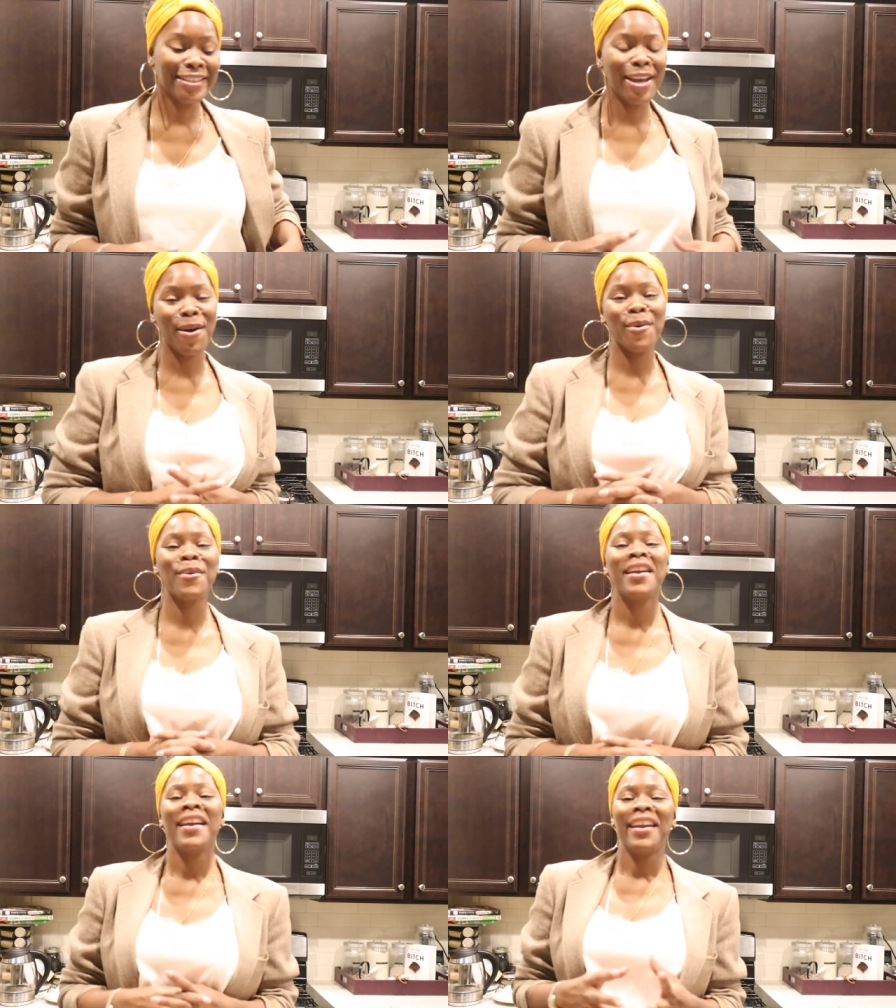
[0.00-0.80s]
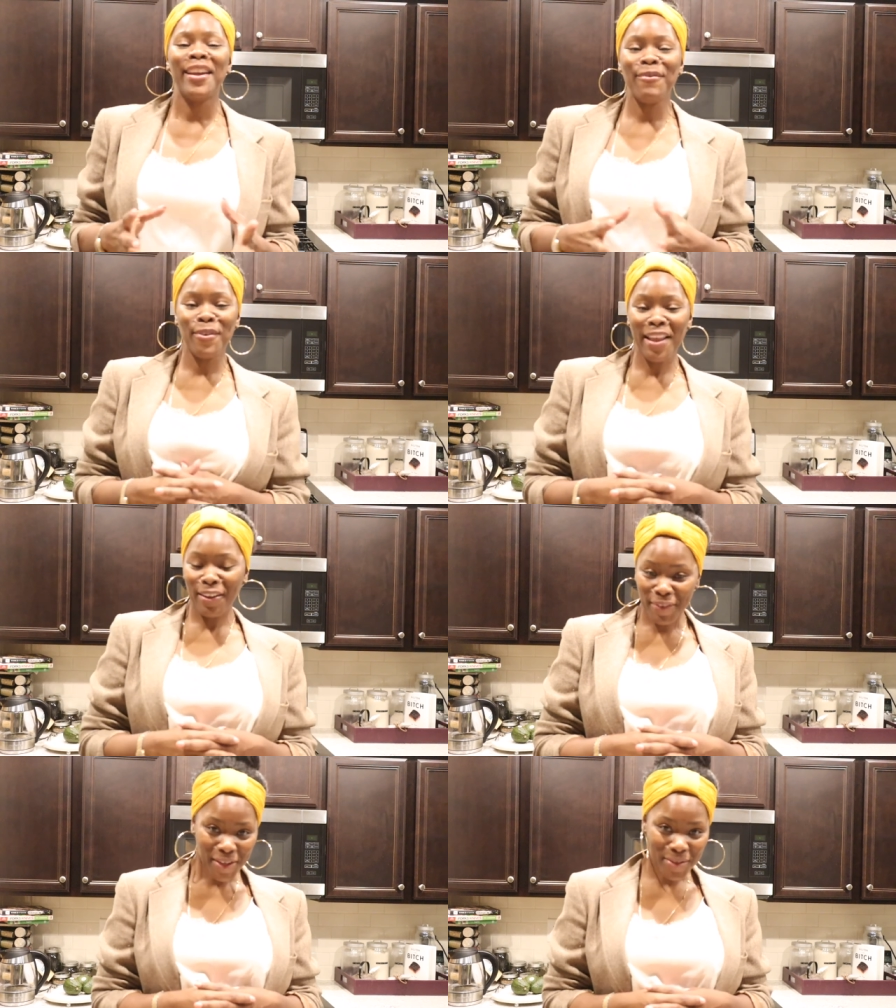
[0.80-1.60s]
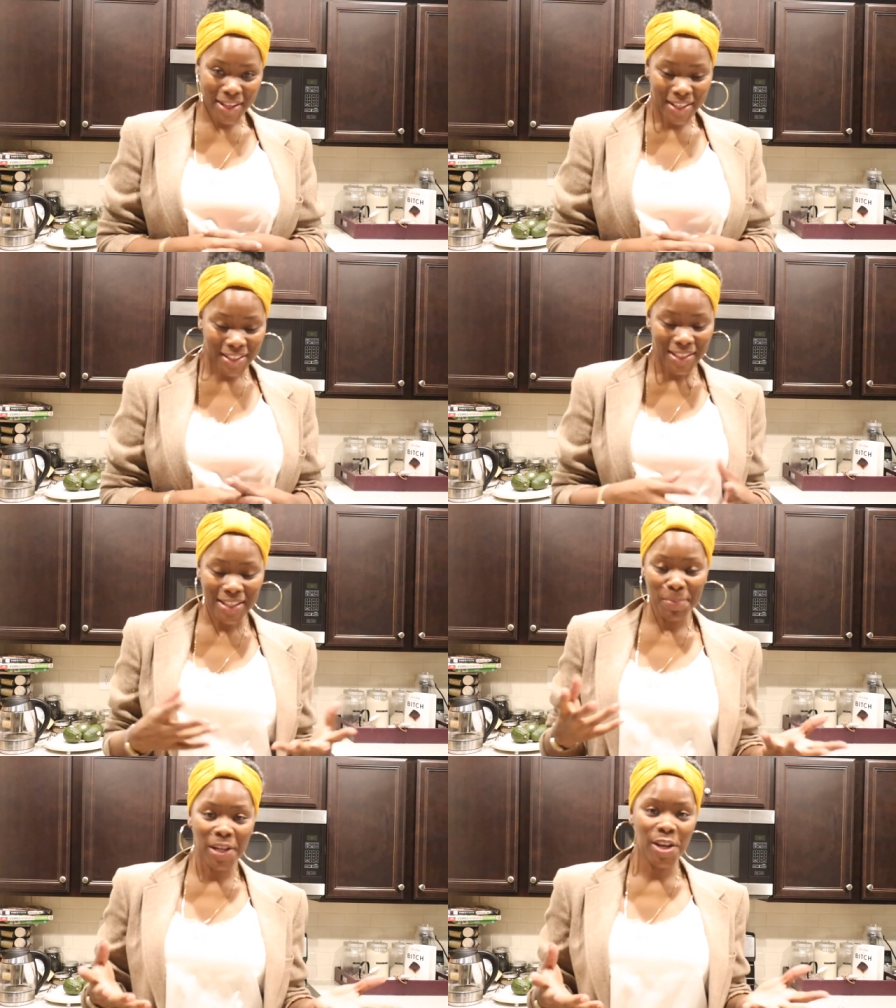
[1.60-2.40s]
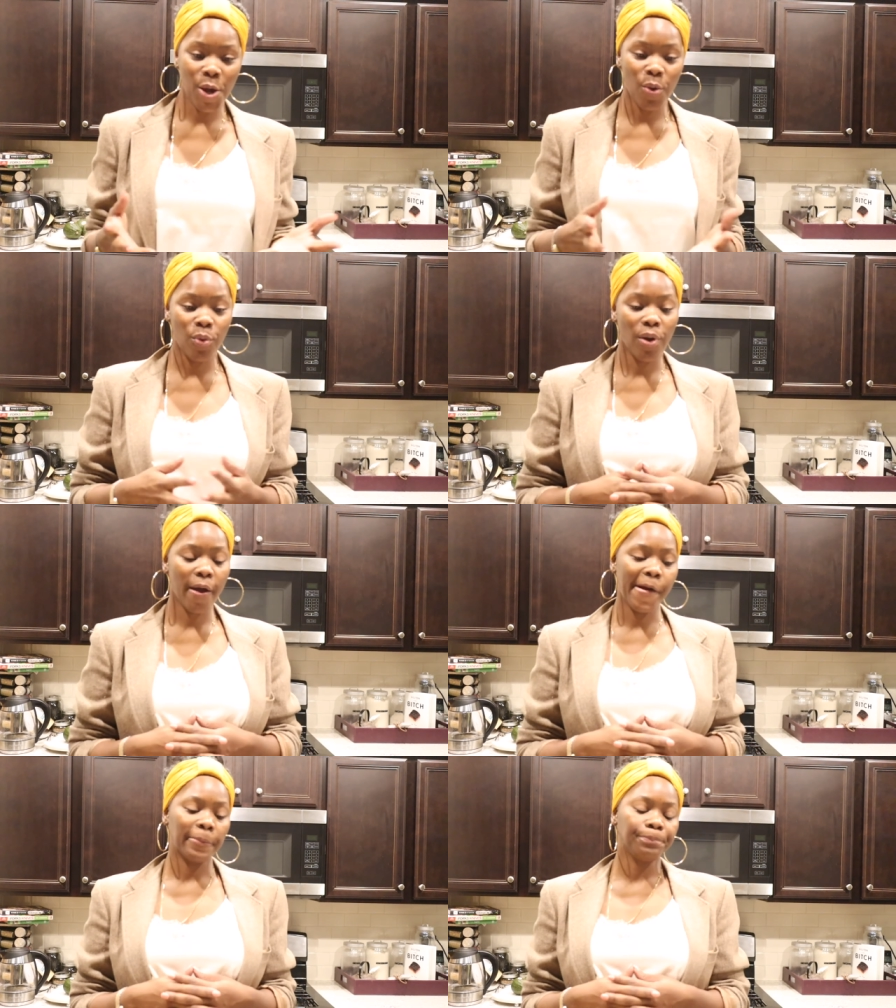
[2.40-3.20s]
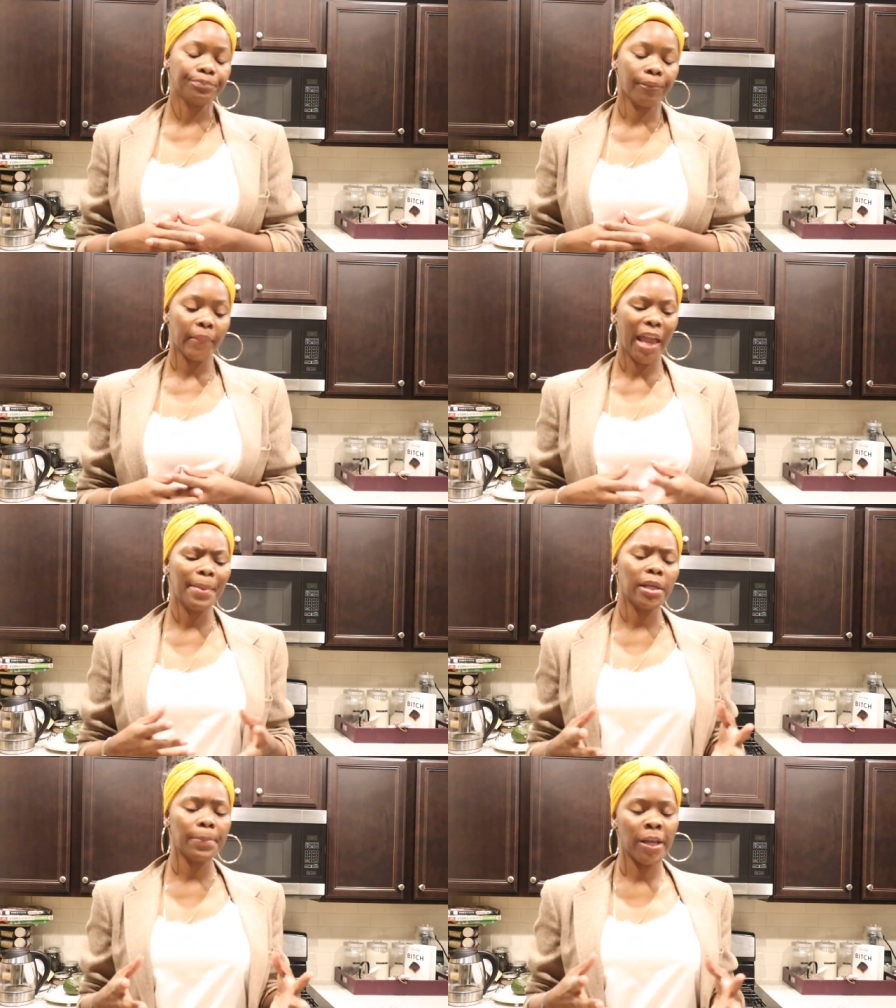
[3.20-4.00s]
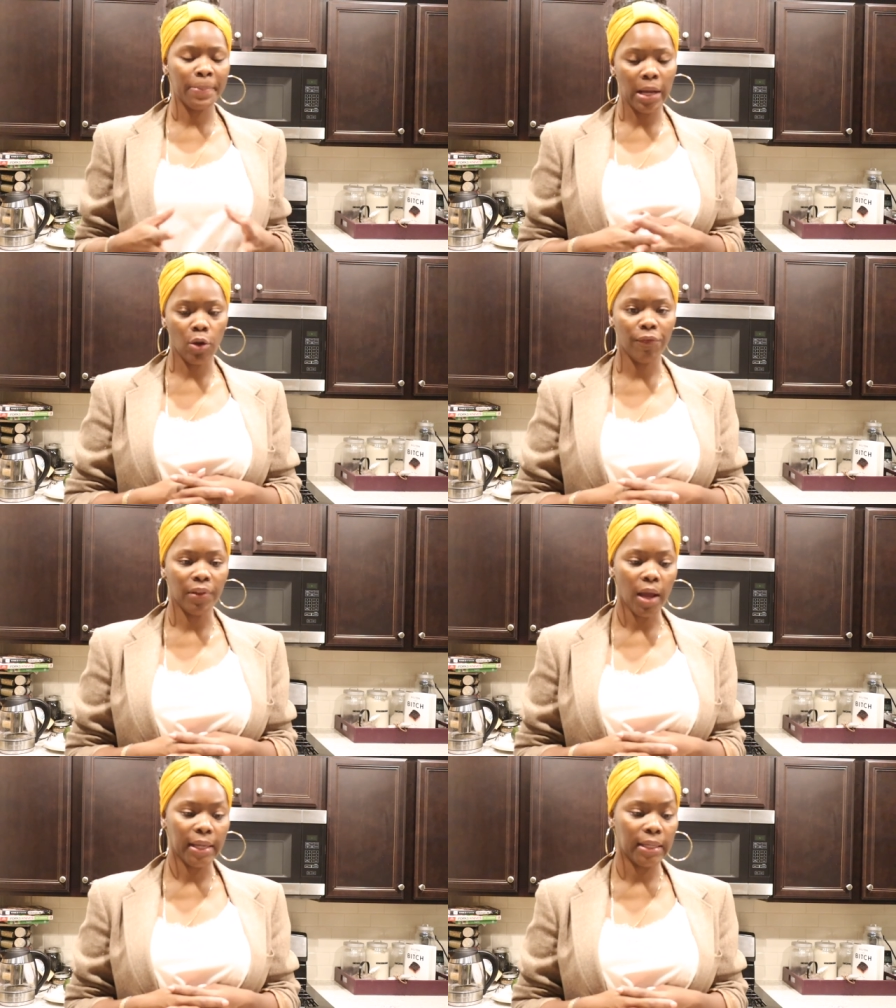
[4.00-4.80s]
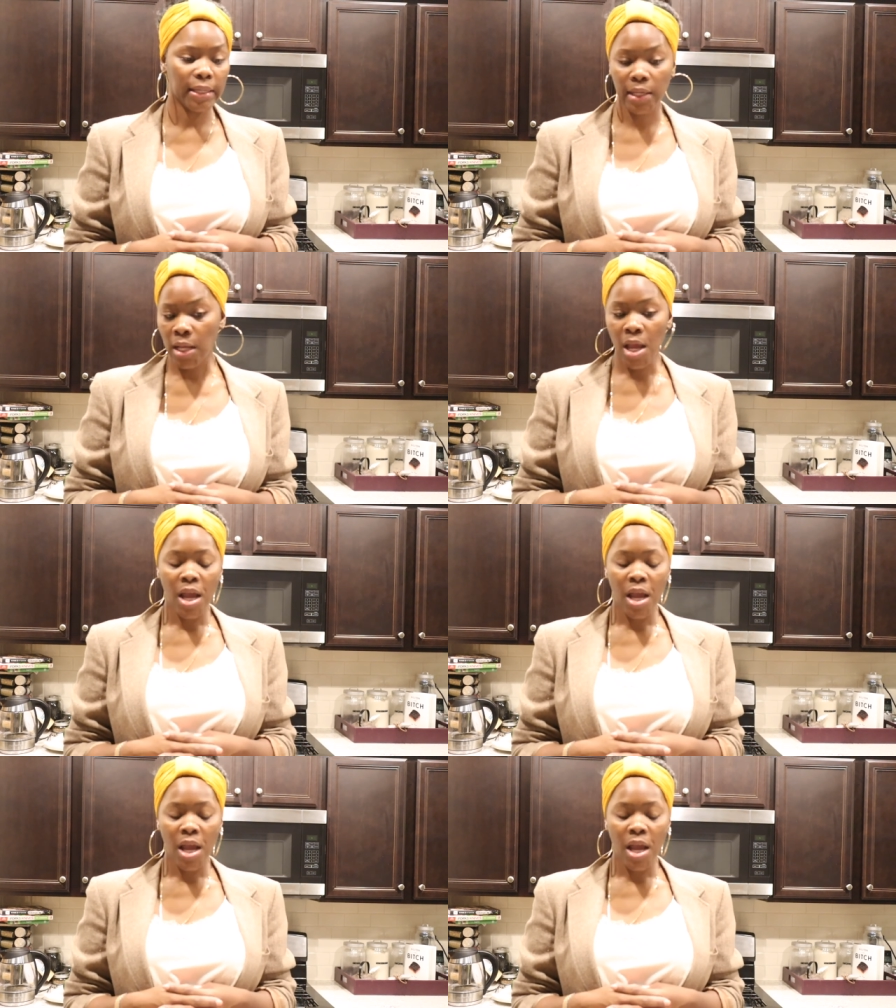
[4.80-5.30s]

So if you like videos like this, let me know. Um, I am gonna pick back on vlogging again.